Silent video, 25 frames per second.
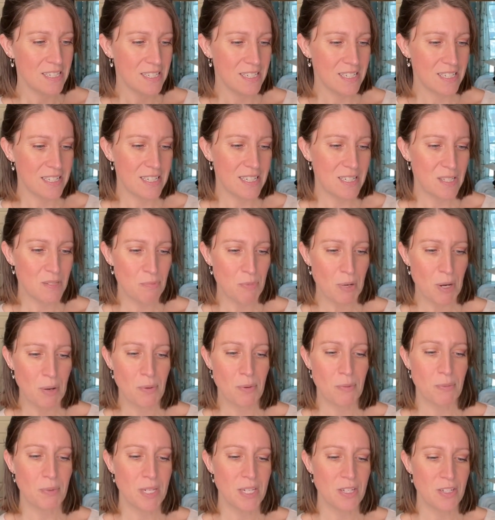is
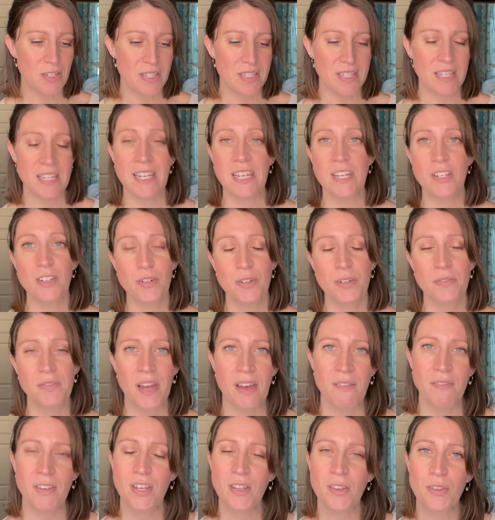probably just the nature of
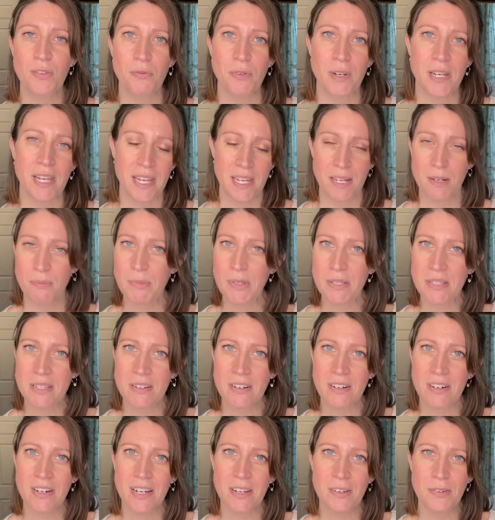having 3 animals in
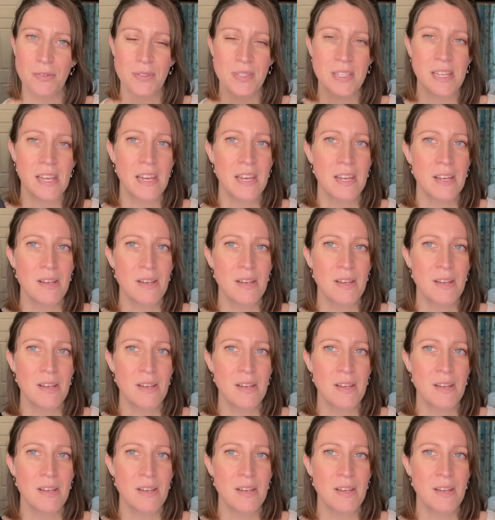our house,